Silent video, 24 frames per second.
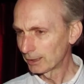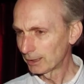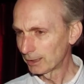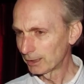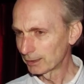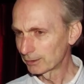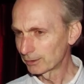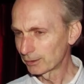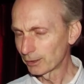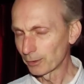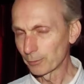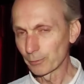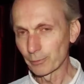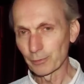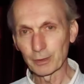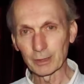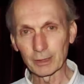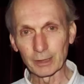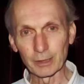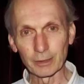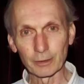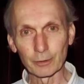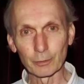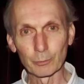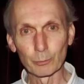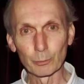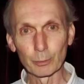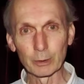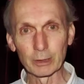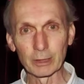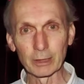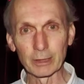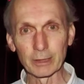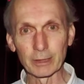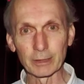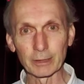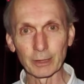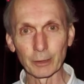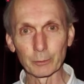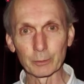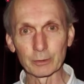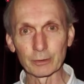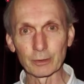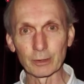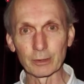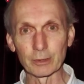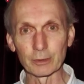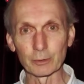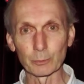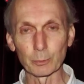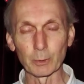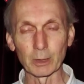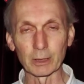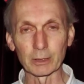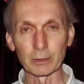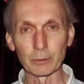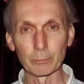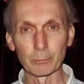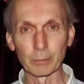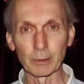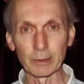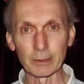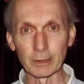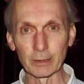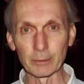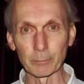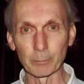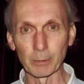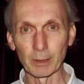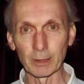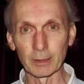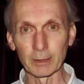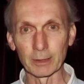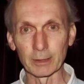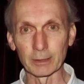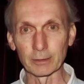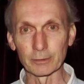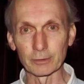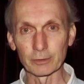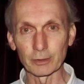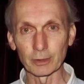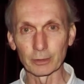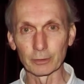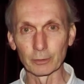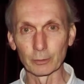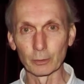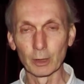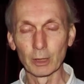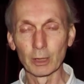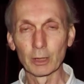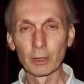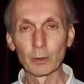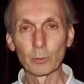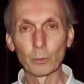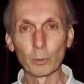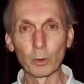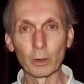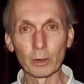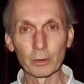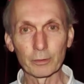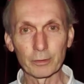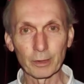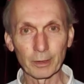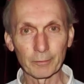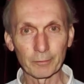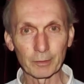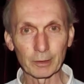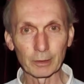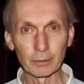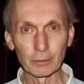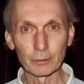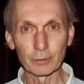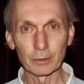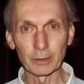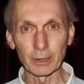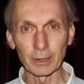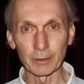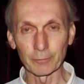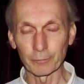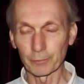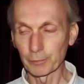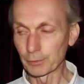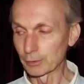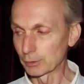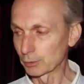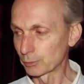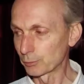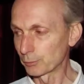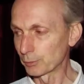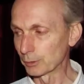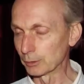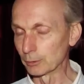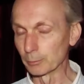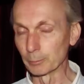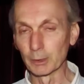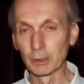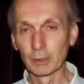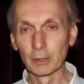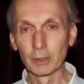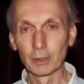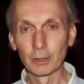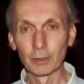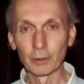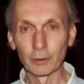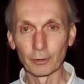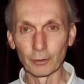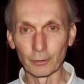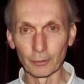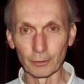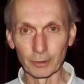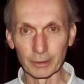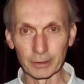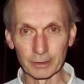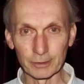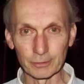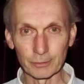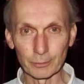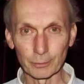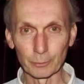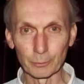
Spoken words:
I don't think you can really go into this one completely blind, so worth having a look at that first film, or at least